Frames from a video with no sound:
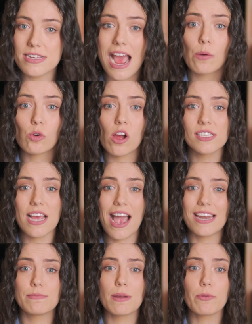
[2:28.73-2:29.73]
Now we're on to
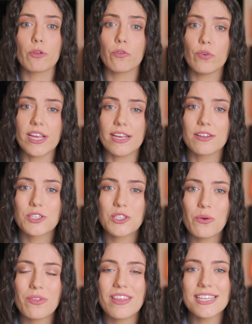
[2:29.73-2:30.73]
item number 3.
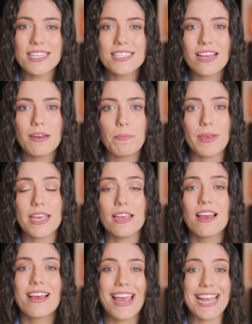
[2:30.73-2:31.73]
So this is gonna
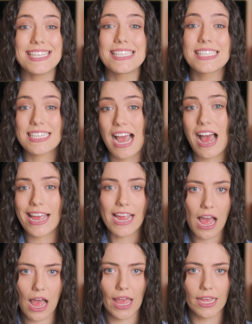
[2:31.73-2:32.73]
be a sky
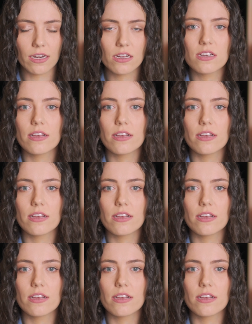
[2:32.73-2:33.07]
hide.